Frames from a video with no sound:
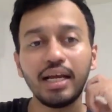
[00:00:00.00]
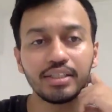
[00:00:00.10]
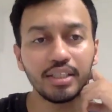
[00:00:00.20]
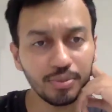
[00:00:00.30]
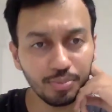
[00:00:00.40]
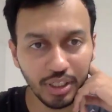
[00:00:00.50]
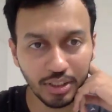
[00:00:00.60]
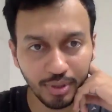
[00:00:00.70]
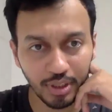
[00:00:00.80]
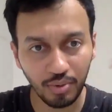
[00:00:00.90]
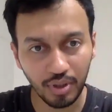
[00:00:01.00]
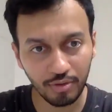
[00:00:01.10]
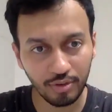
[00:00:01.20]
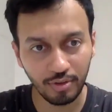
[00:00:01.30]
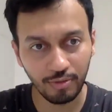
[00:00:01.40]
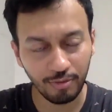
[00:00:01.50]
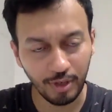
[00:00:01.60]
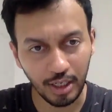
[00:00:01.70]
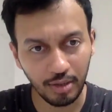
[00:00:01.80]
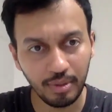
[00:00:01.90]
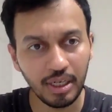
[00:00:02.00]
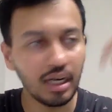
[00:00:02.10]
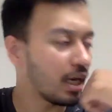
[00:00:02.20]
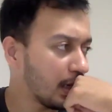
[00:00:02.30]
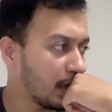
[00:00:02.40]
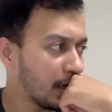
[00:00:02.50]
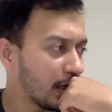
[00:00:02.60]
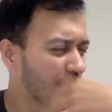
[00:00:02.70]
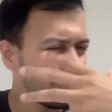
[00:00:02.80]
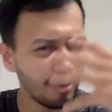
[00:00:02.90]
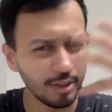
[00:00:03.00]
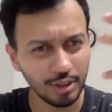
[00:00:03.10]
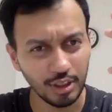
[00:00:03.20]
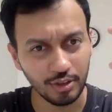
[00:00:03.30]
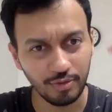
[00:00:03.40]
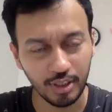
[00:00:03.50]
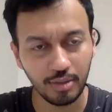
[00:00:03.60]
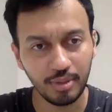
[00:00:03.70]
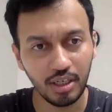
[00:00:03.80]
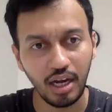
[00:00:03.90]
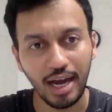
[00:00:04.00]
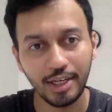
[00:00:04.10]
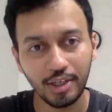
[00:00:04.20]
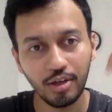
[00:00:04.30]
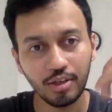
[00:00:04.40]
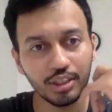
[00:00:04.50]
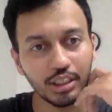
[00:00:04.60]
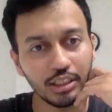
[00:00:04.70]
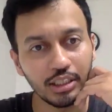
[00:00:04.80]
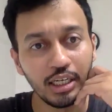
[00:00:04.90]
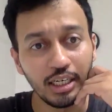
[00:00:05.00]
And this brings me to one of the fundamental differences, fundamental ideological